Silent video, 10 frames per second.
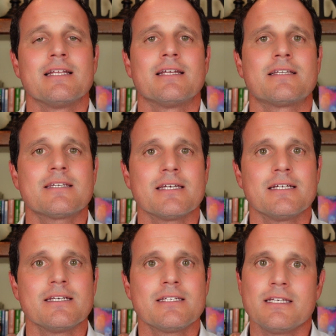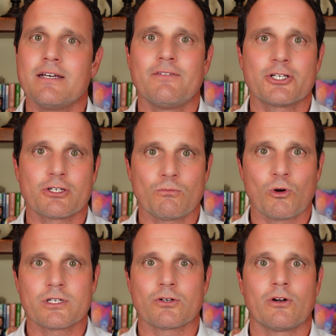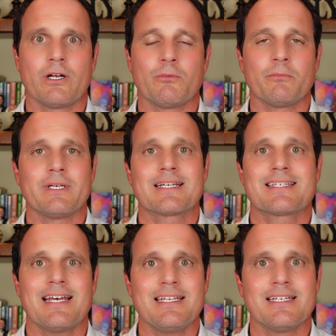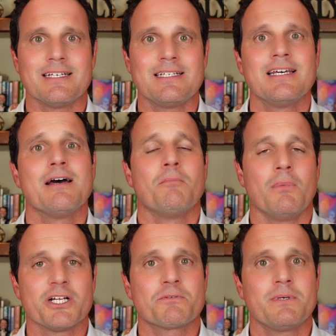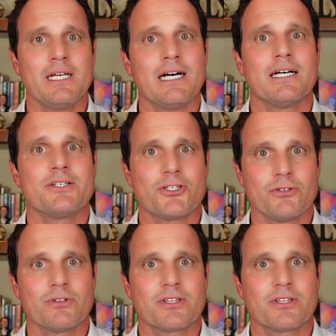that the CDC eviction moratorium will be extended much beyond June